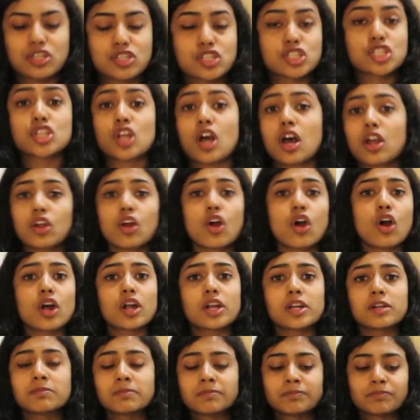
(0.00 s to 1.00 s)
It's not
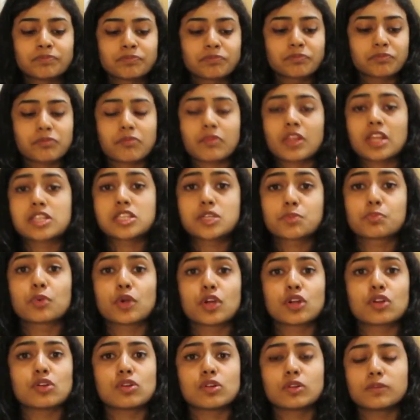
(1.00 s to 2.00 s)
hard, it's
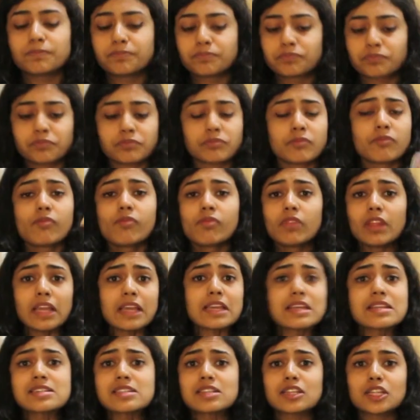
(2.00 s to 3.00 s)
brittle,
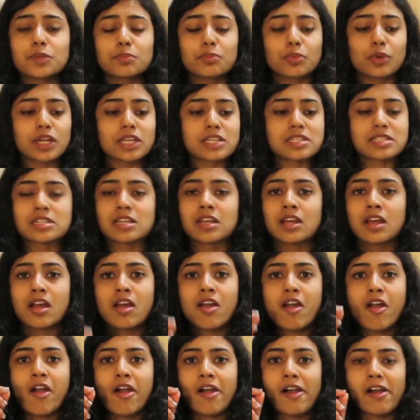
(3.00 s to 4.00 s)
easily breaks
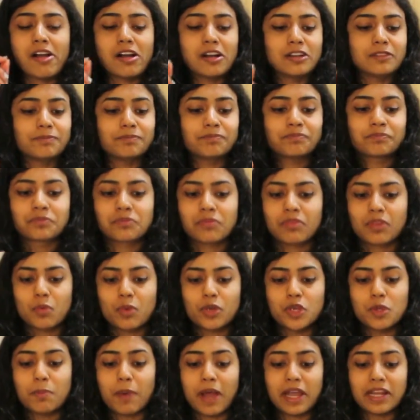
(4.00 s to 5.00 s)

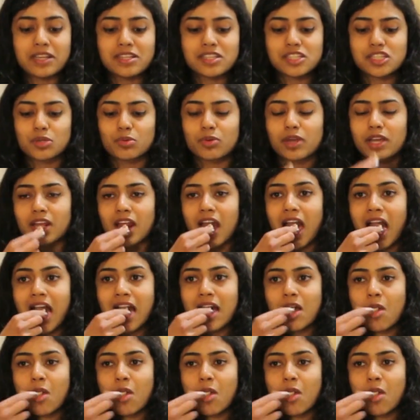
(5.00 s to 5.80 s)
when you bite into it.